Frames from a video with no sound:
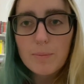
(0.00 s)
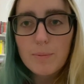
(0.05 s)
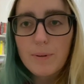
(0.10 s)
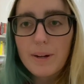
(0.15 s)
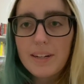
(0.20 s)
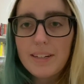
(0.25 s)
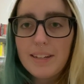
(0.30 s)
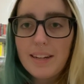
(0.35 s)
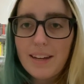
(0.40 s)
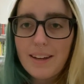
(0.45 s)

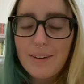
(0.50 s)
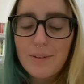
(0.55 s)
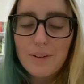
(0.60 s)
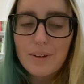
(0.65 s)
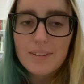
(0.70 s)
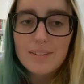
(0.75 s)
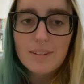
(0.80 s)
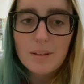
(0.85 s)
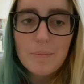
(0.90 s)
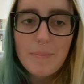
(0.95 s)
right now
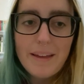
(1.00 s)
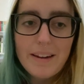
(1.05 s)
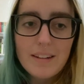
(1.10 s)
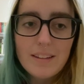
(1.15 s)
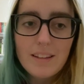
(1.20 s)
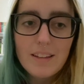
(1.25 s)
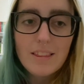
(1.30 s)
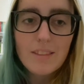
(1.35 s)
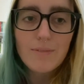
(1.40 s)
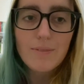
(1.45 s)
because I'm
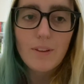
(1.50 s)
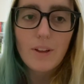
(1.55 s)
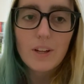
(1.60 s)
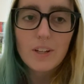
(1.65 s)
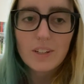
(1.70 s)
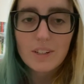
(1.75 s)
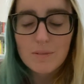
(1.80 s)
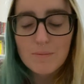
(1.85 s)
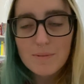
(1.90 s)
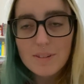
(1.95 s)
editing the
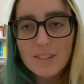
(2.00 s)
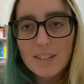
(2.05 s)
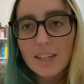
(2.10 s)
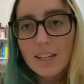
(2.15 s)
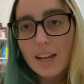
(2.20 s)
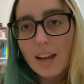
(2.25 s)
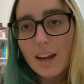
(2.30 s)
vlog and was like,